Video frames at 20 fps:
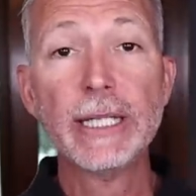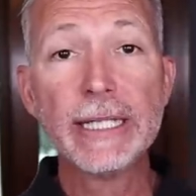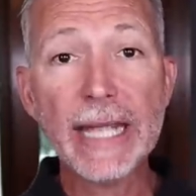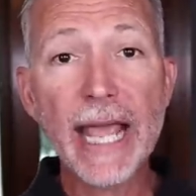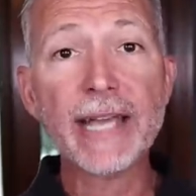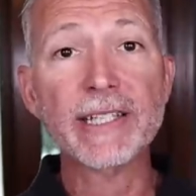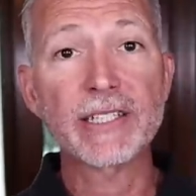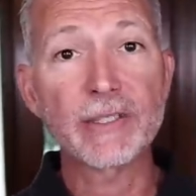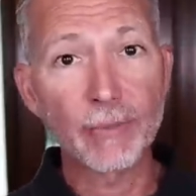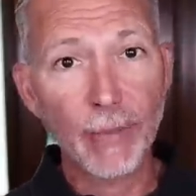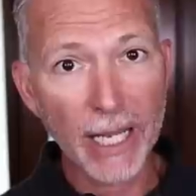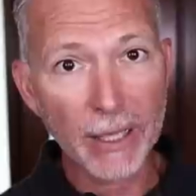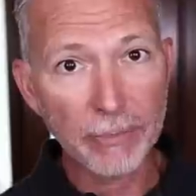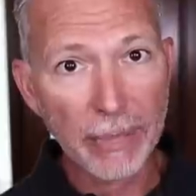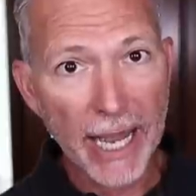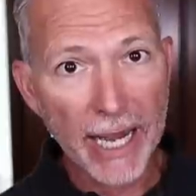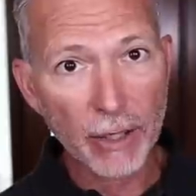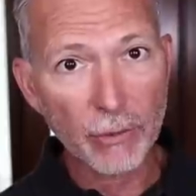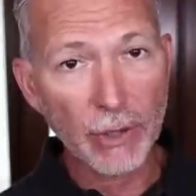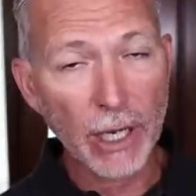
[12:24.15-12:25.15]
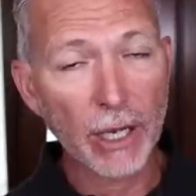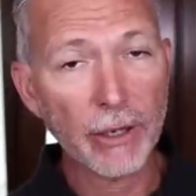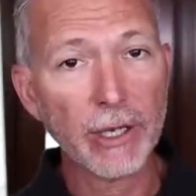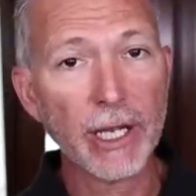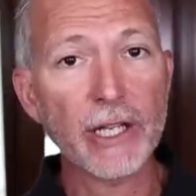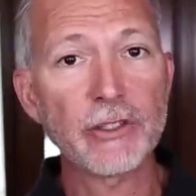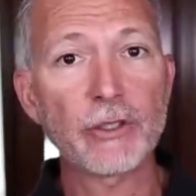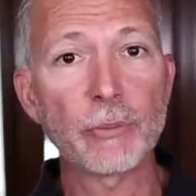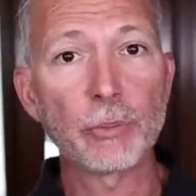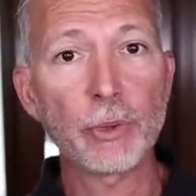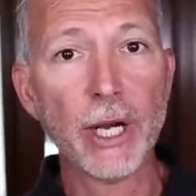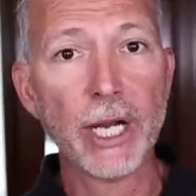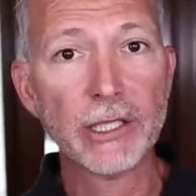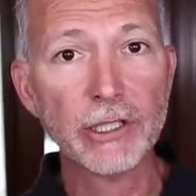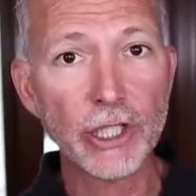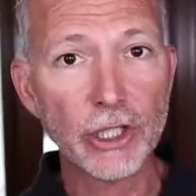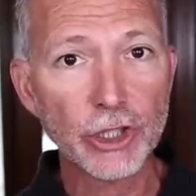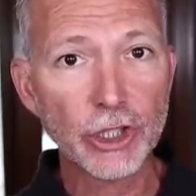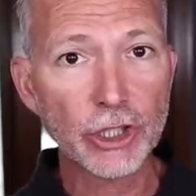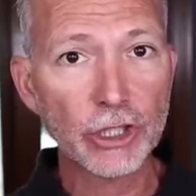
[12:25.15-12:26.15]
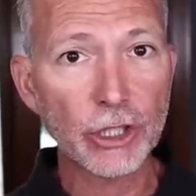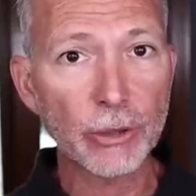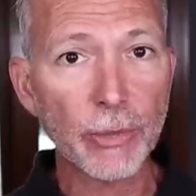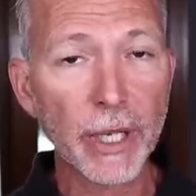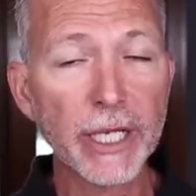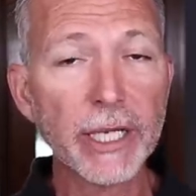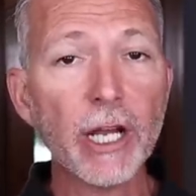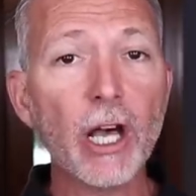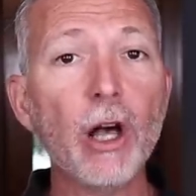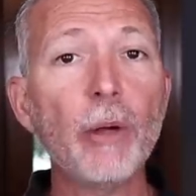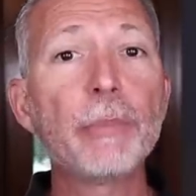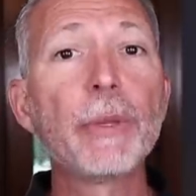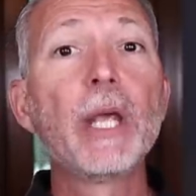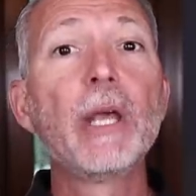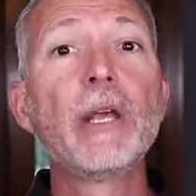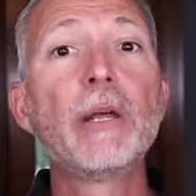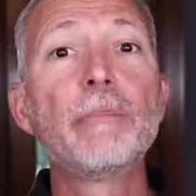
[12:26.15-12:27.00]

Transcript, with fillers: Yes, my background as a practitioner might help.